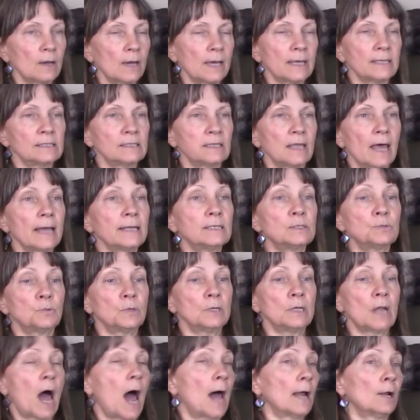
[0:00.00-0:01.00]
His legs
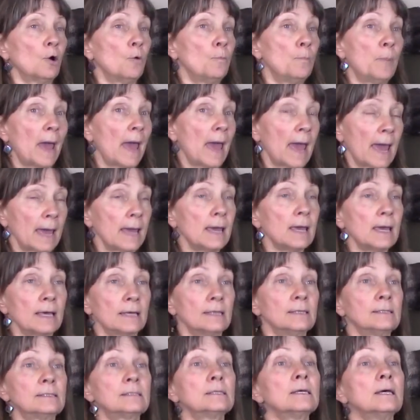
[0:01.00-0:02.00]
would not obey
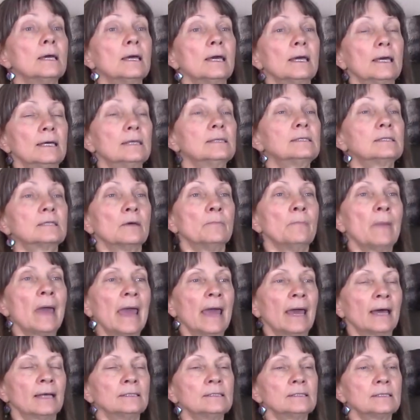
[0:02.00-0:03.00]
his
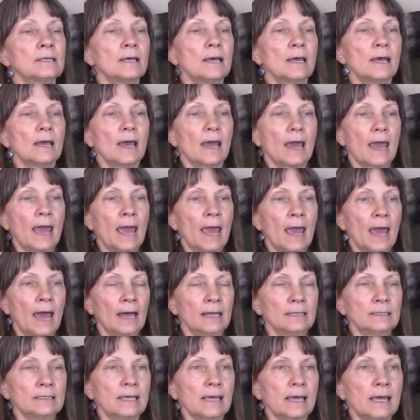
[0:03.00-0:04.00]
commands.
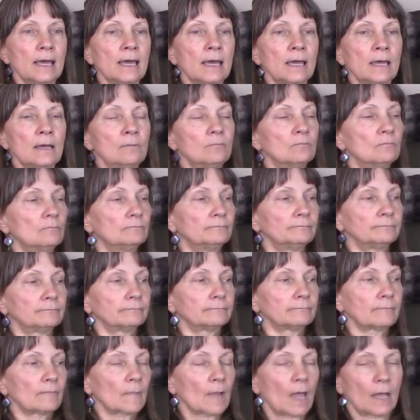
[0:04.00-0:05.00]
And he
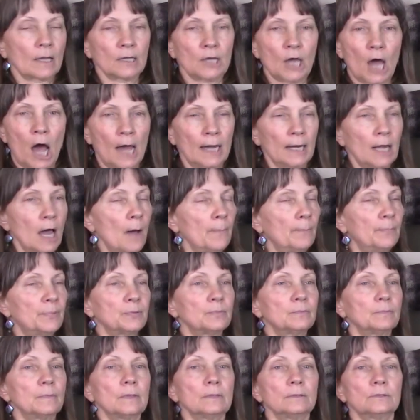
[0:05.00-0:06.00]
got up,
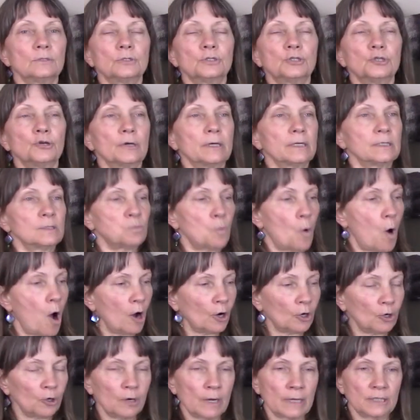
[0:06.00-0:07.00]
took his
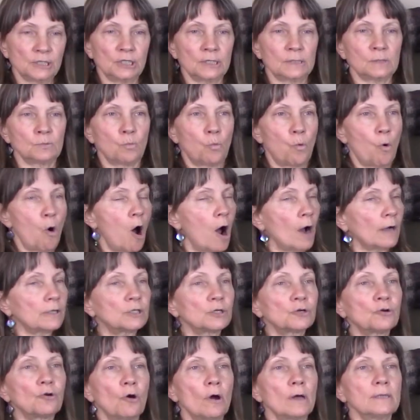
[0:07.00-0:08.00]
walker, and just walked
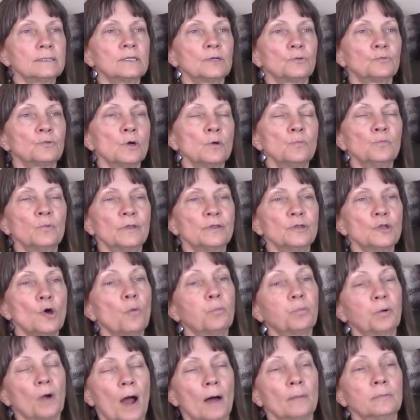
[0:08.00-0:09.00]
across the room with no
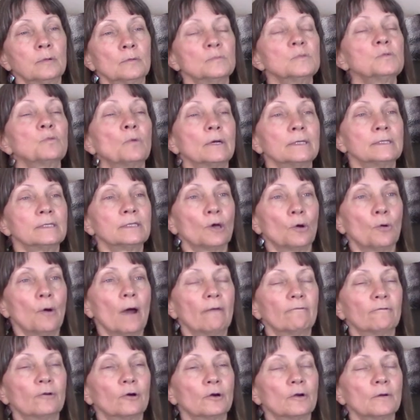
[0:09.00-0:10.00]
problems
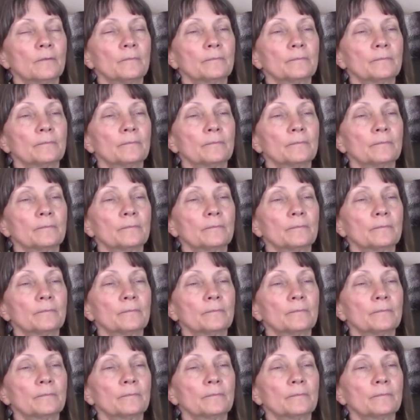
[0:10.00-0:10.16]
whatsoever.